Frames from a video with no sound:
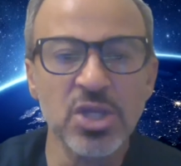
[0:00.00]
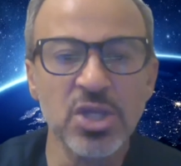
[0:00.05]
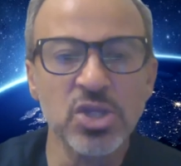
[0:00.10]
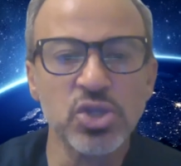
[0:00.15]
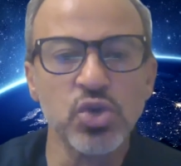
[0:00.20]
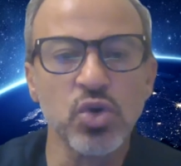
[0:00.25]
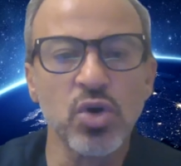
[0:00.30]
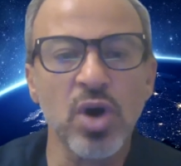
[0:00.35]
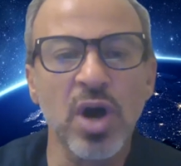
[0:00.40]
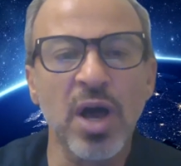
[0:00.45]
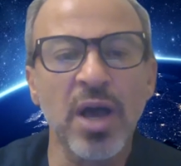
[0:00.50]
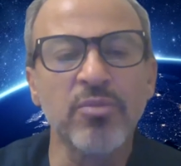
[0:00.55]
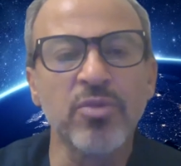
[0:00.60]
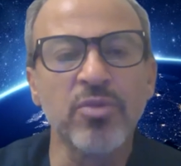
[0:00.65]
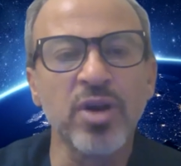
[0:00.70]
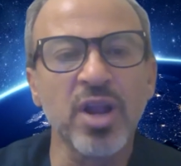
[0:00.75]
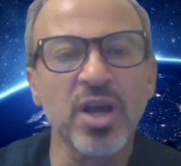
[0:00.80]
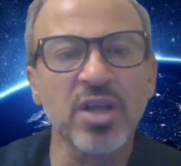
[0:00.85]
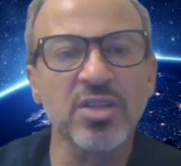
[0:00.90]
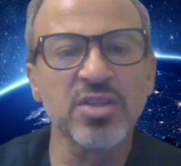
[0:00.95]
So I'm
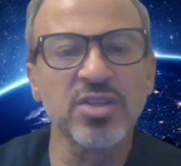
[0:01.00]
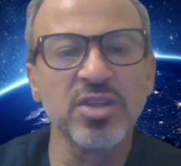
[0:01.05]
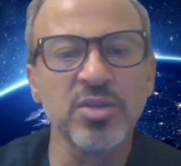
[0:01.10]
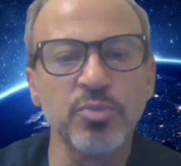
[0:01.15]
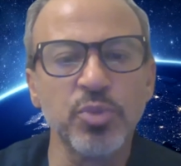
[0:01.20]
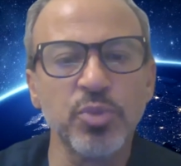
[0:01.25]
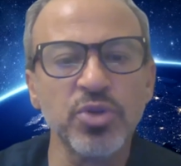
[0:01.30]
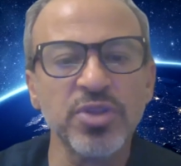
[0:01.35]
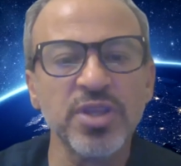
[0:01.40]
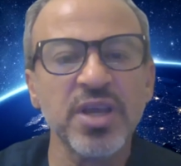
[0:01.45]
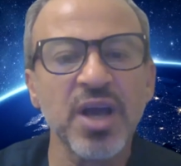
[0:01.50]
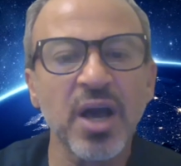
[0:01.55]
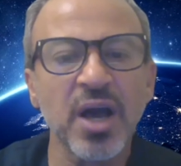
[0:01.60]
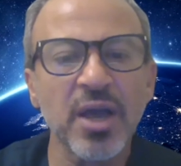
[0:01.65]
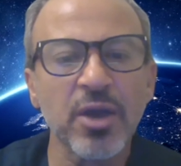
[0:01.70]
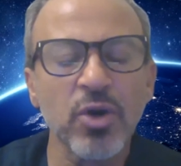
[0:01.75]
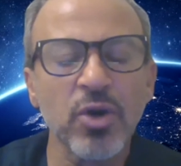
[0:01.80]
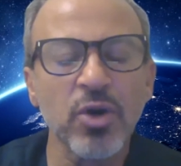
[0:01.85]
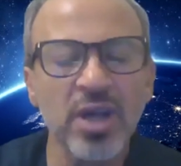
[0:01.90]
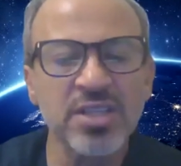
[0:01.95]
reluctant in putting
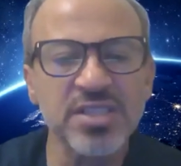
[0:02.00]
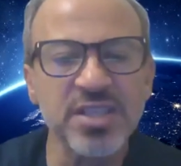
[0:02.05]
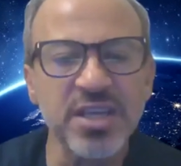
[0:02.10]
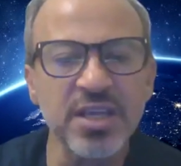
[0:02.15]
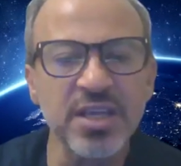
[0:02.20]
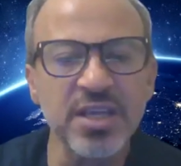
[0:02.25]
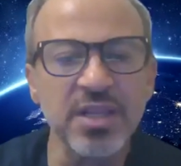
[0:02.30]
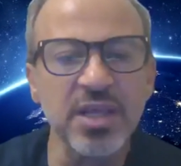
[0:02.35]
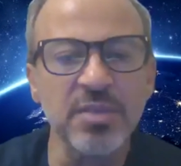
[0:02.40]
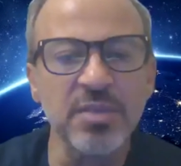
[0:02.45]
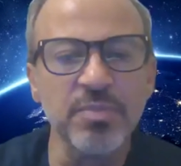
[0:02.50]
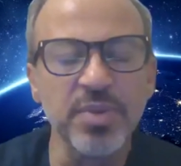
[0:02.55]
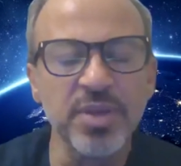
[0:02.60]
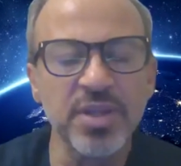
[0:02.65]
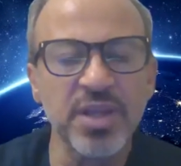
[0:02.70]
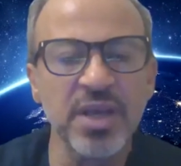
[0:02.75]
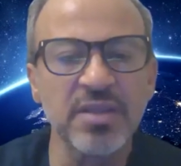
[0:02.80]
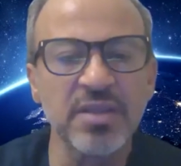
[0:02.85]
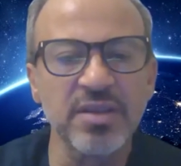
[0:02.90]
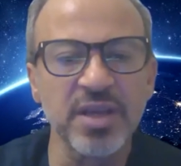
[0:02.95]
IOLs in
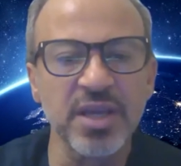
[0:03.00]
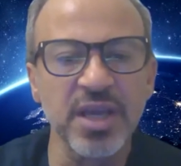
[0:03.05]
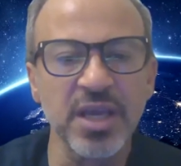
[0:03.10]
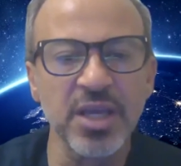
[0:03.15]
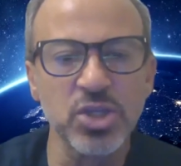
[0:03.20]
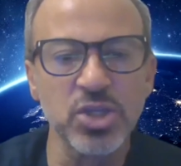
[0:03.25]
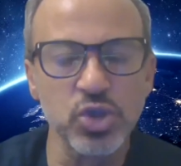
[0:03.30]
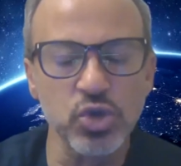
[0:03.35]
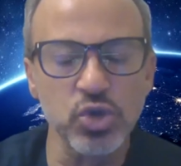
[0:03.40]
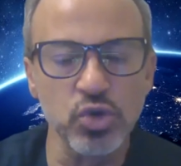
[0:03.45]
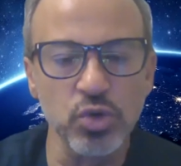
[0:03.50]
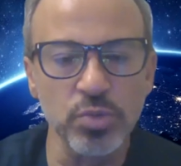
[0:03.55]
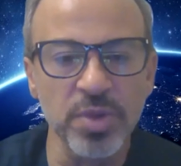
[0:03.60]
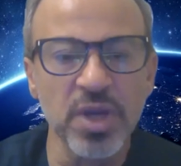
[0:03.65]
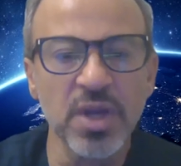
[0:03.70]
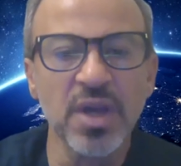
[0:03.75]
pediatric age group.